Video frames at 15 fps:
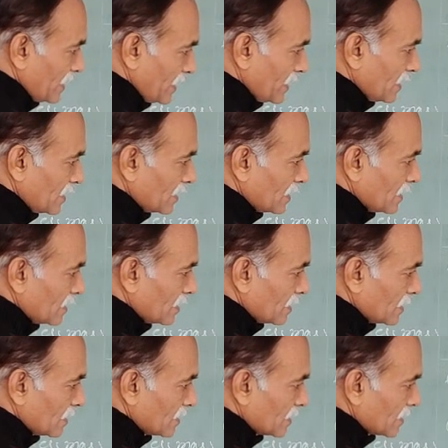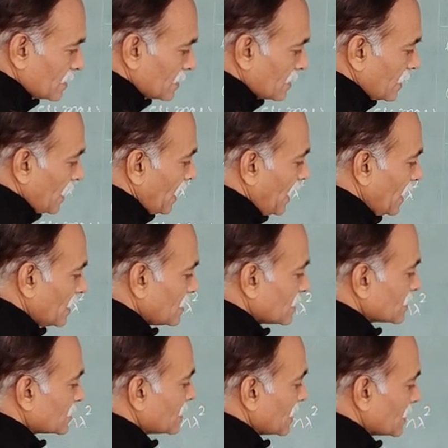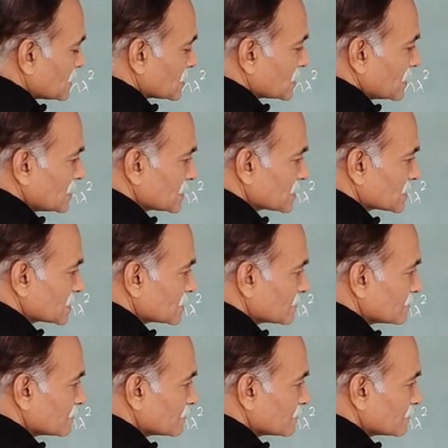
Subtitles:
E, and that is this.